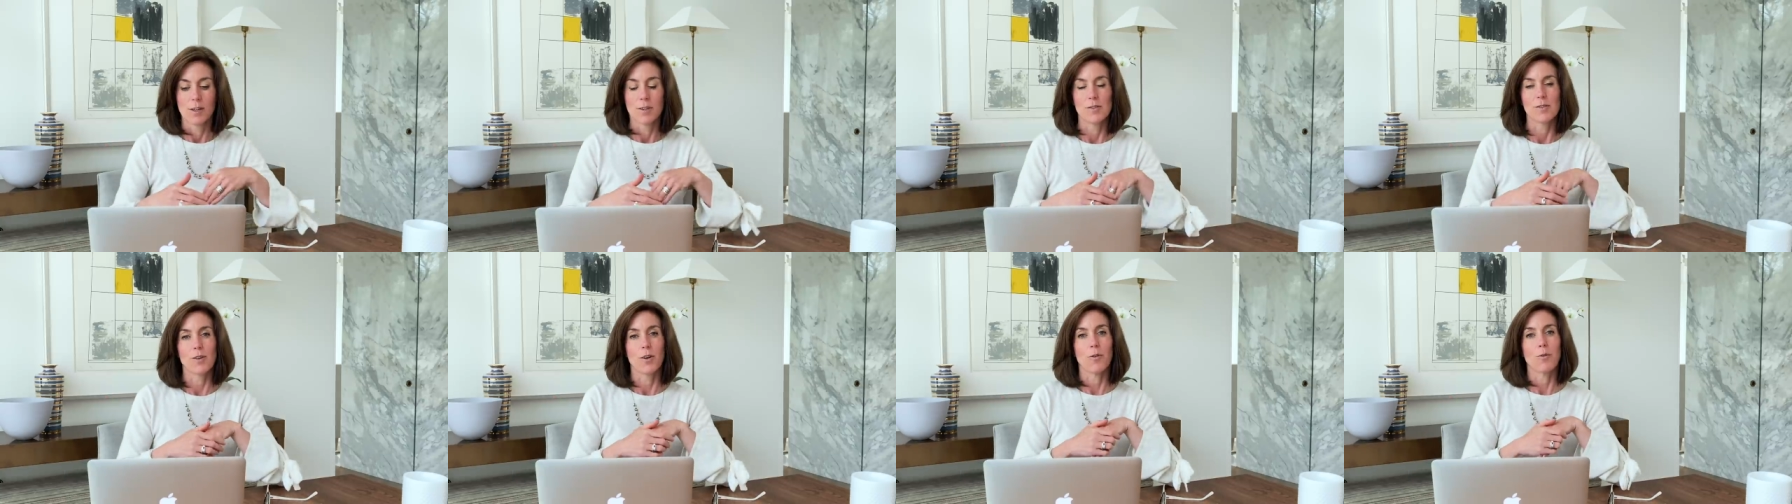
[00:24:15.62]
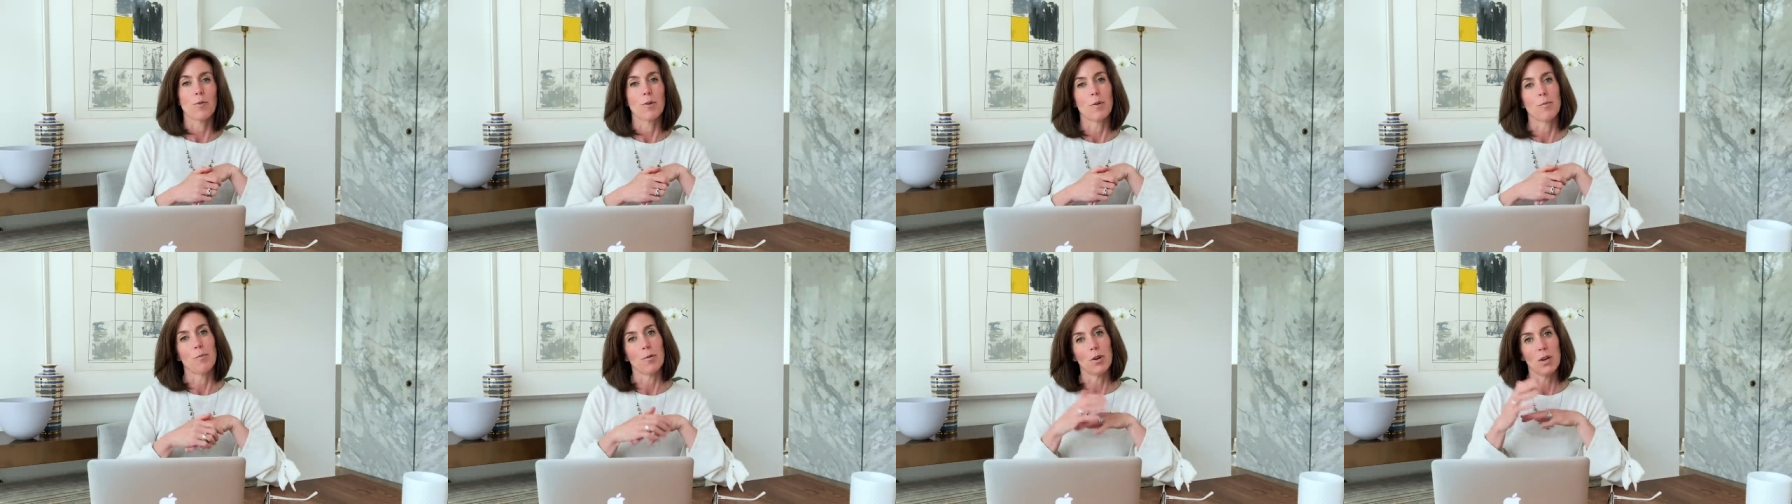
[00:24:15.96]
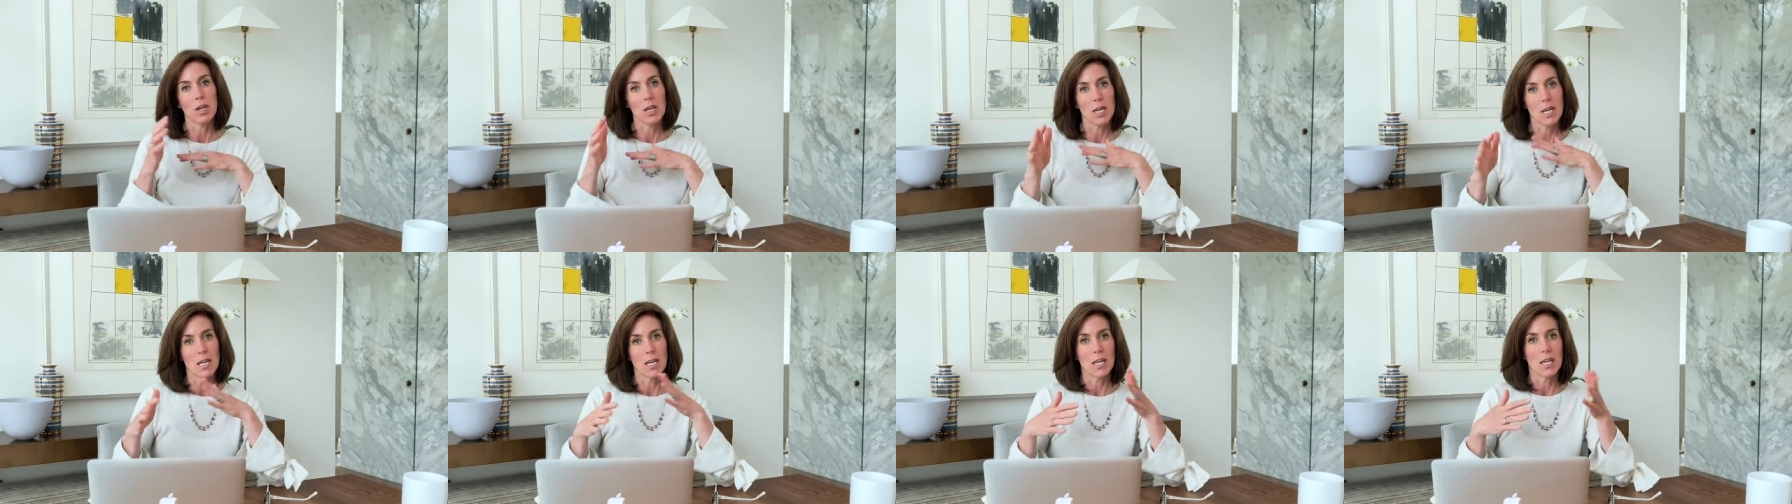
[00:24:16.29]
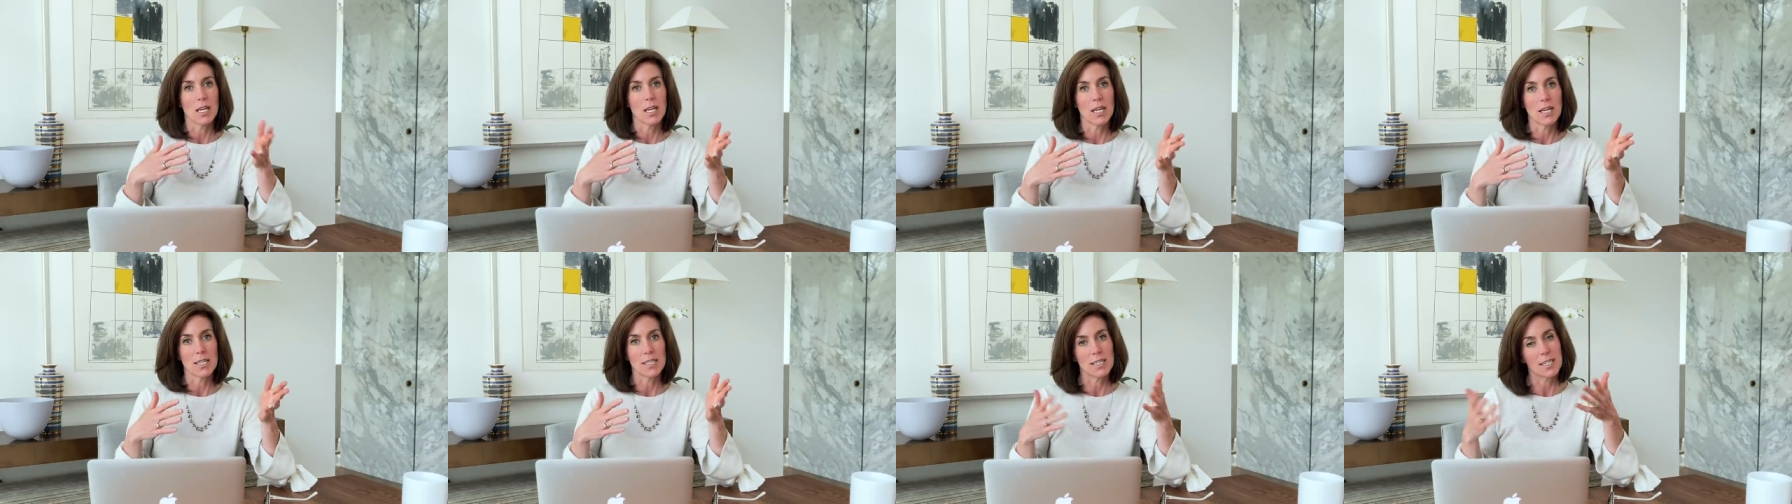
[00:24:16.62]
So you put neat
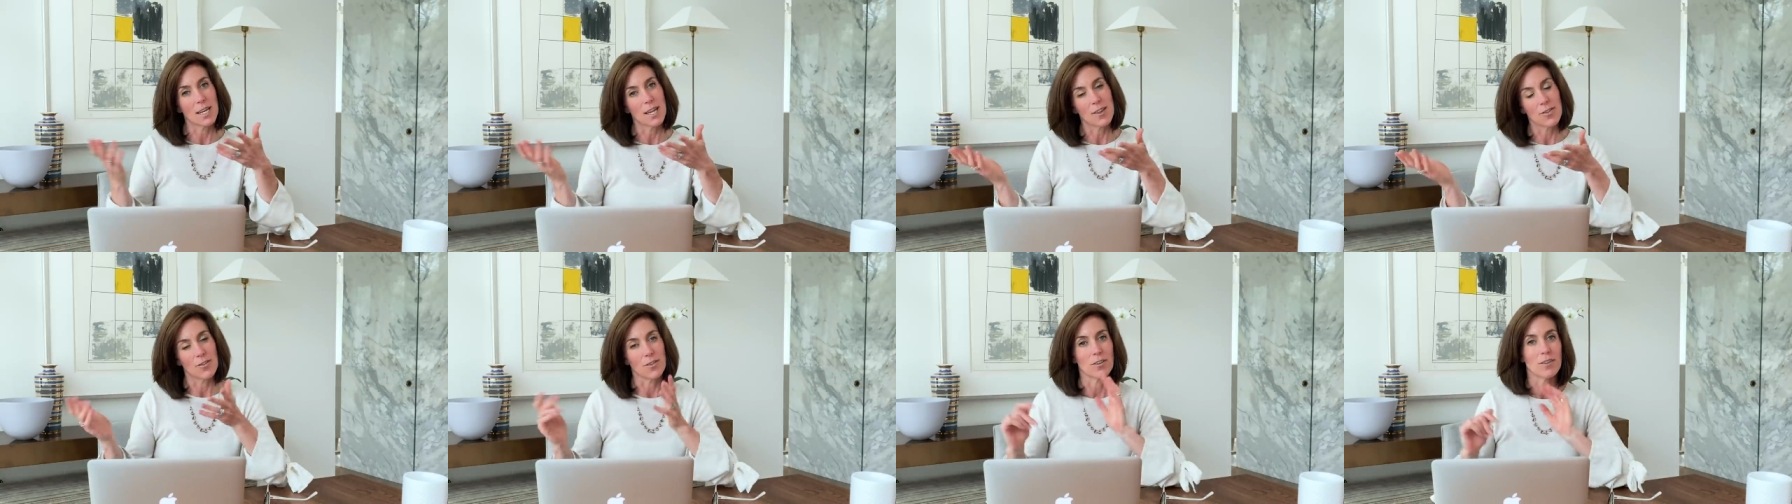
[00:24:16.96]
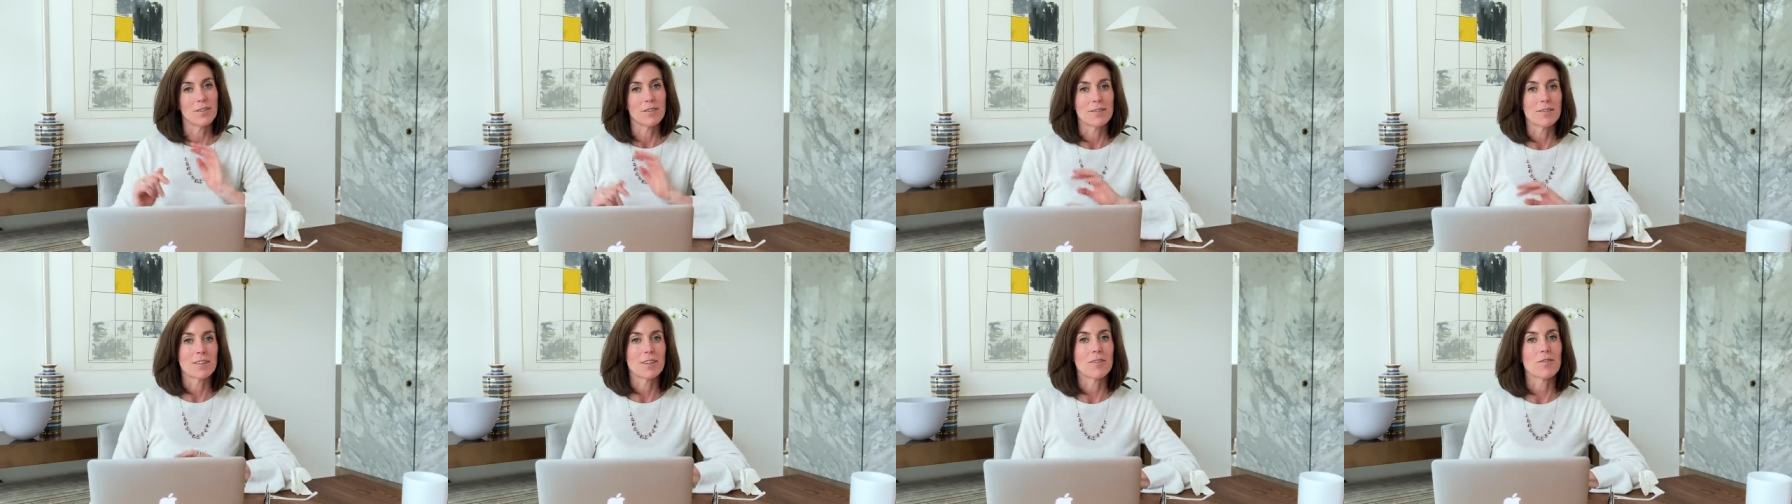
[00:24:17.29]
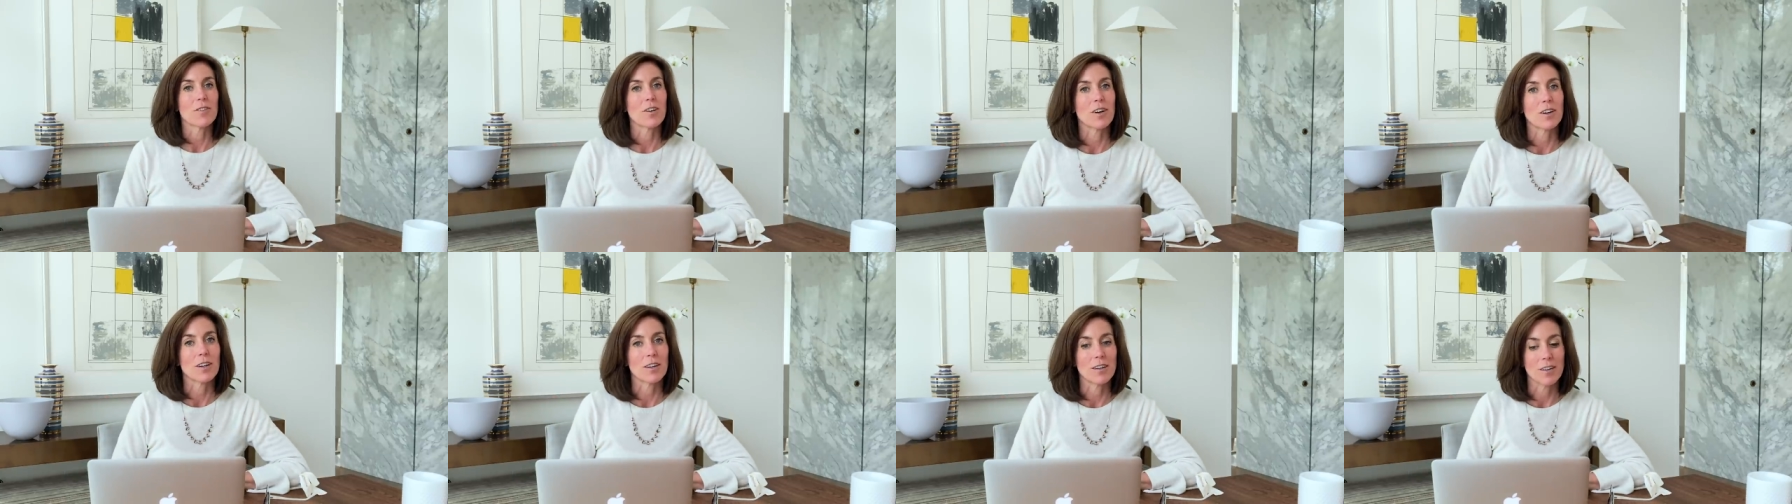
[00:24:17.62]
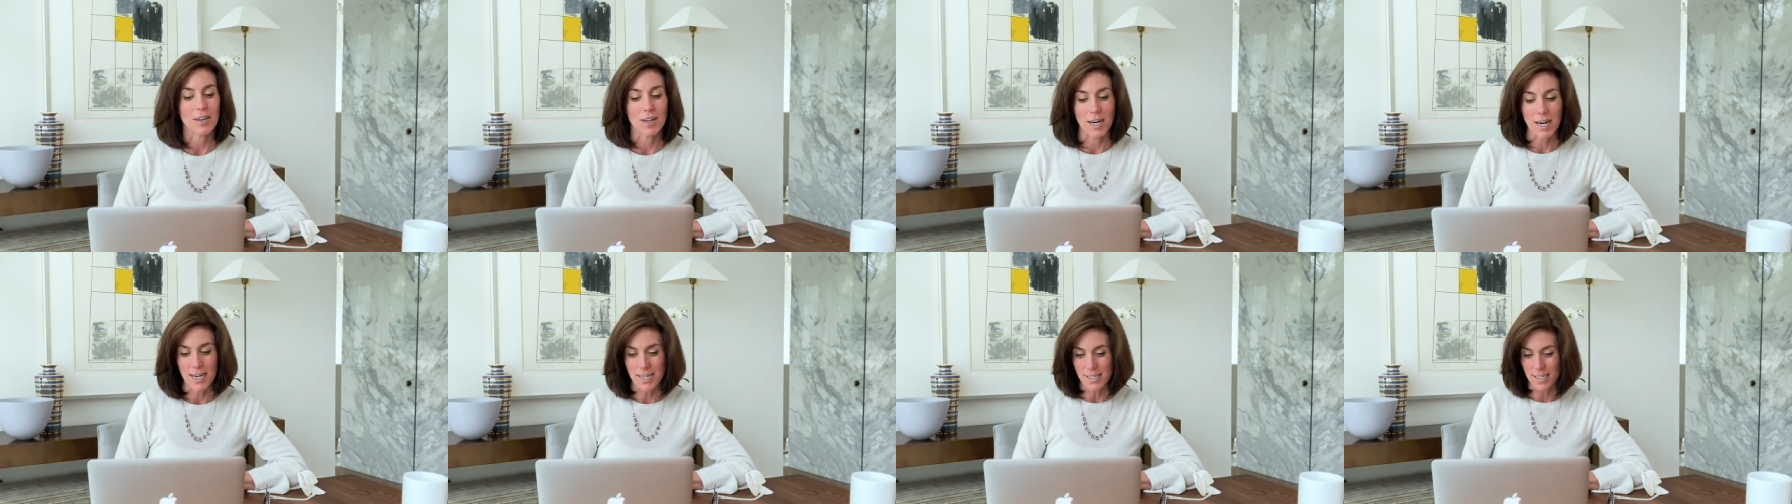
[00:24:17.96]
and neat together and you've got a
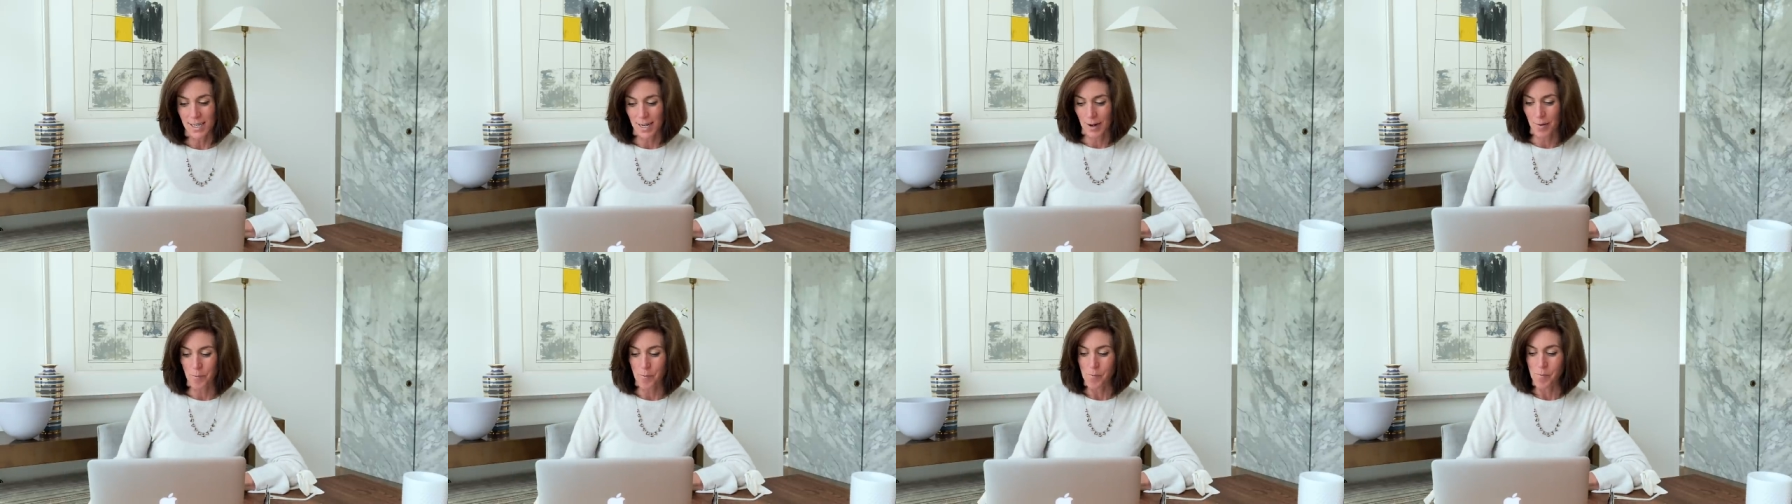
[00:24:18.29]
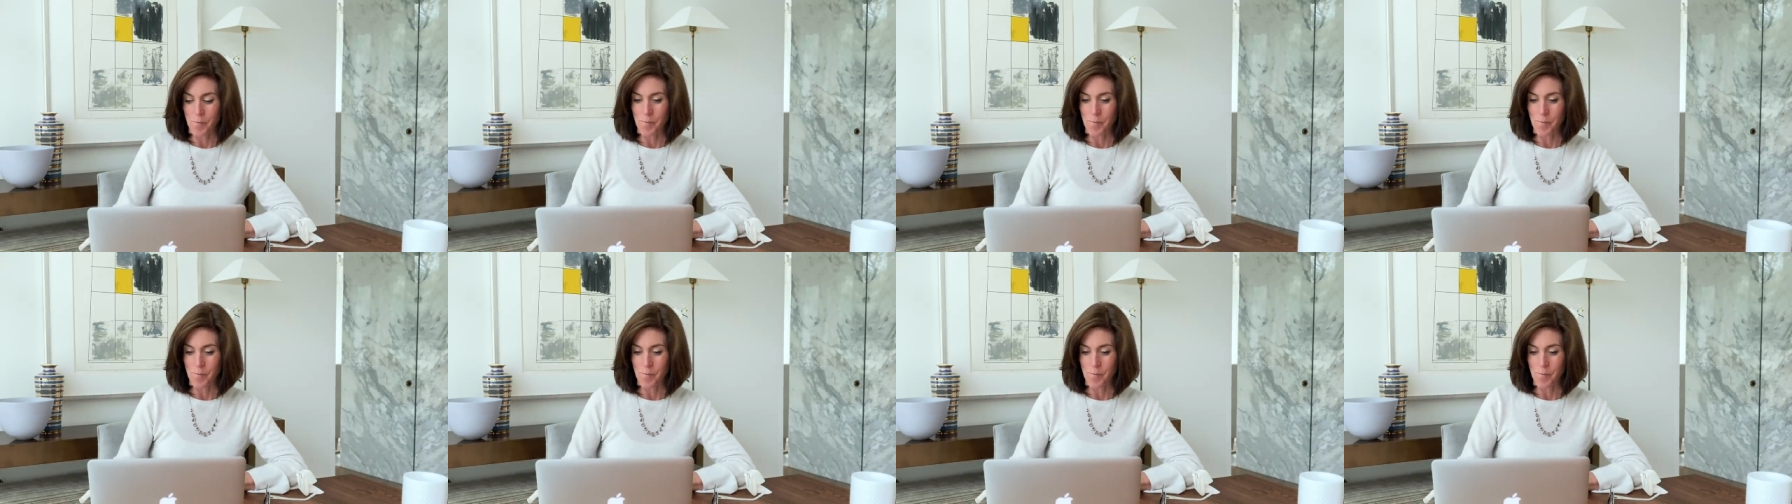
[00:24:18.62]
good idea.